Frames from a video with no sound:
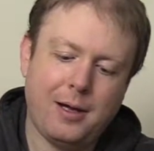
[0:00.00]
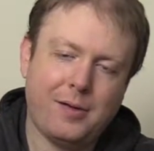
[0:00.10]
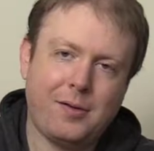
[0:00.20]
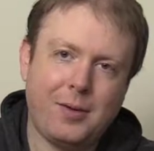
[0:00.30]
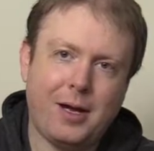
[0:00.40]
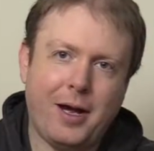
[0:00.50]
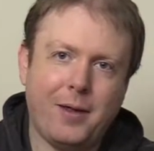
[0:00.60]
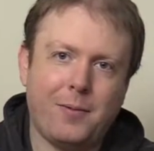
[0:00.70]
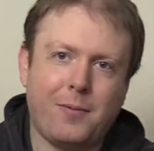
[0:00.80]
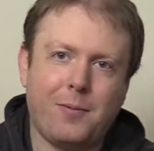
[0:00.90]
So we got
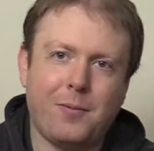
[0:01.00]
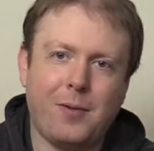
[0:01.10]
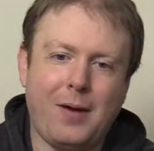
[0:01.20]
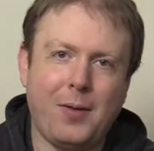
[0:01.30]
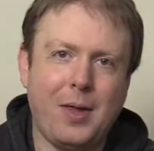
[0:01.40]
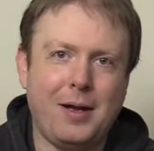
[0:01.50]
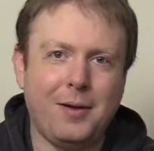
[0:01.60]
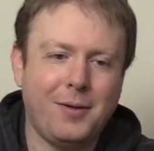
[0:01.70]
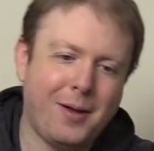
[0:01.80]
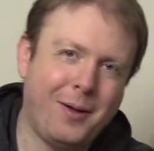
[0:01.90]

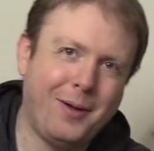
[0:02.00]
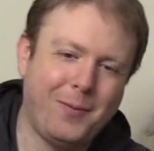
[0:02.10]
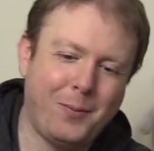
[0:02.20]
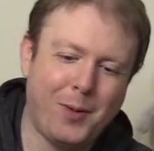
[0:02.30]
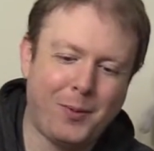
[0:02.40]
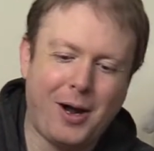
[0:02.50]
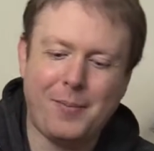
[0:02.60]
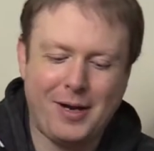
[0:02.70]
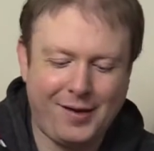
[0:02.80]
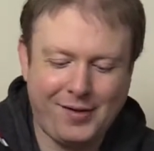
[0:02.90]
everything with
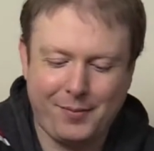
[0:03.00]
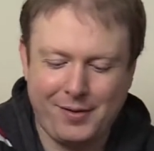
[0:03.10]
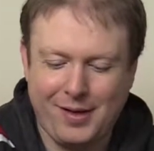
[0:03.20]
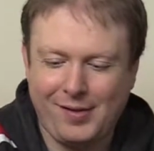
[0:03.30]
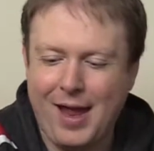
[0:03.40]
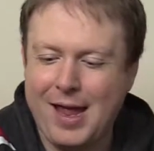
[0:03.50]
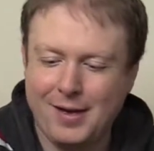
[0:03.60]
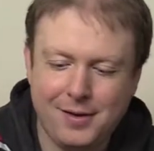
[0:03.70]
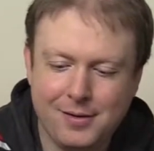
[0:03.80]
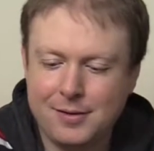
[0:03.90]
Robin except his
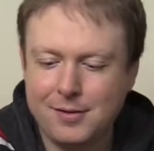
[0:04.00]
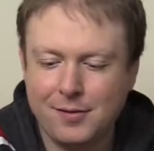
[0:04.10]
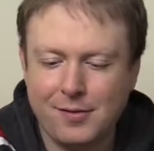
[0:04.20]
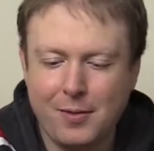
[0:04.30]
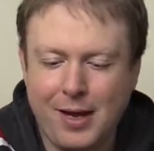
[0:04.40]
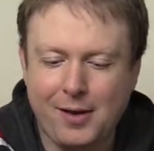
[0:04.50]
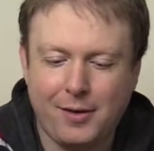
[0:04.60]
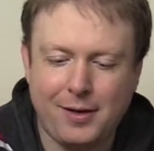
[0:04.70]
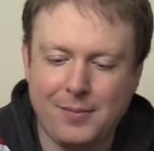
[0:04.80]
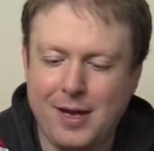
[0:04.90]
head. There's no head
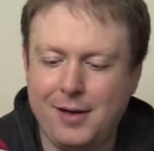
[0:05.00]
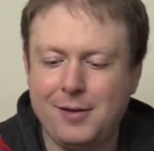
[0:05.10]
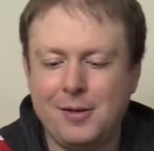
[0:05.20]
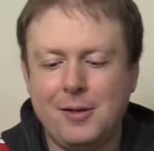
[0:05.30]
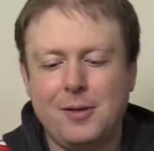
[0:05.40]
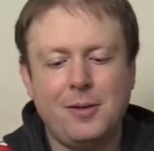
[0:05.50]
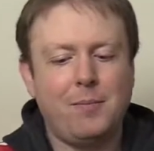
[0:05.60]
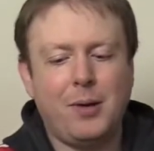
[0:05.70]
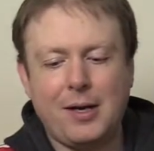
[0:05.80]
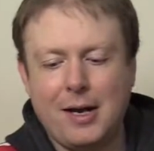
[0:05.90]
on him yet.
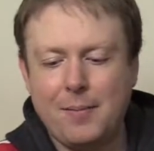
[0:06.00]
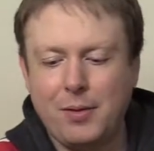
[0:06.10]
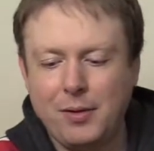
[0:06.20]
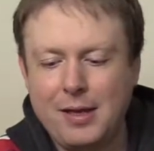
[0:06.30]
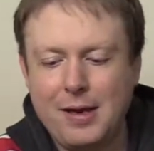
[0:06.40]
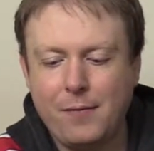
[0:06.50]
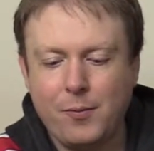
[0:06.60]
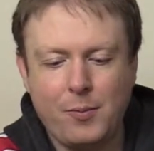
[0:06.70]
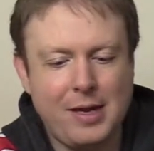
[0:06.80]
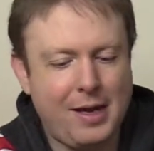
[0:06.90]
But I believe
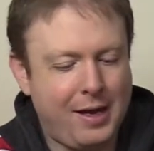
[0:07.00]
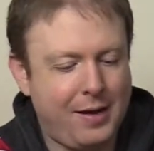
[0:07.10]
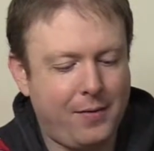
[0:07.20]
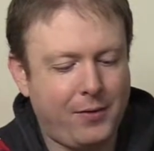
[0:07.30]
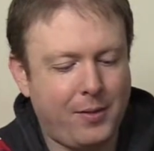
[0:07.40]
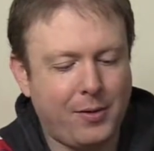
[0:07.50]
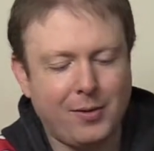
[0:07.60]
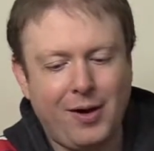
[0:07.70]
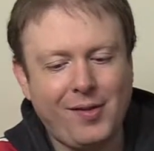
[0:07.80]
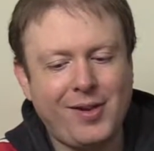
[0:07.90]
we have come
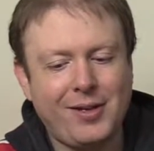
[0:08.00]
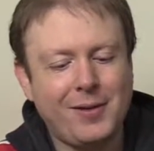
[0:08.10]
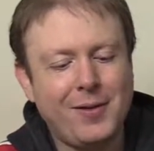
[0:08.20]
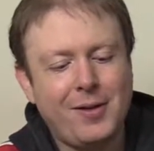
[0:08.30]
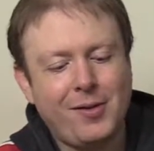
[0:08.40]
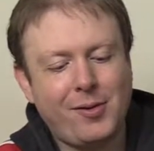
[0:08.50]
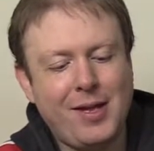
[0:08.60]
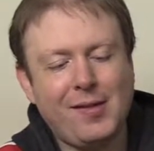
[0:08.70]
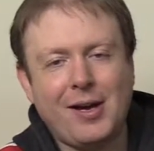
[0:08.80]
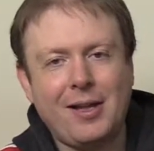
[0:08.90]
across it. So
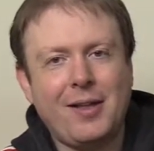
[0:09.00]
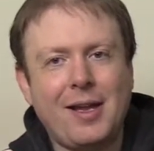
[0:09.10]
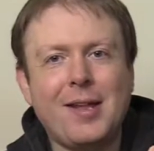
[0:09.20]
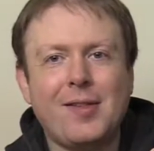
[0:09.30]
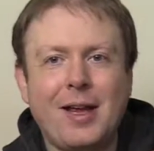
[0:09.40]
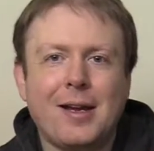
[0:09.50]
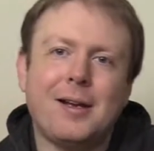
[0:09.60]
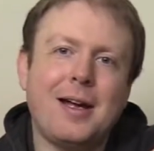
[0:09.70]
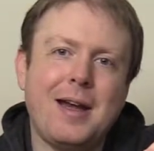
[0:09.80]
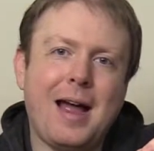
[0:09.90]
he's got like his like
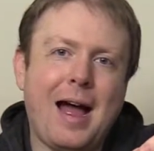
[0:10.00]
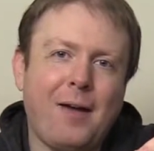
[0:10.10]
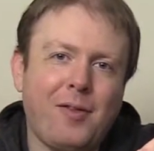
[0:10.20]
kind of half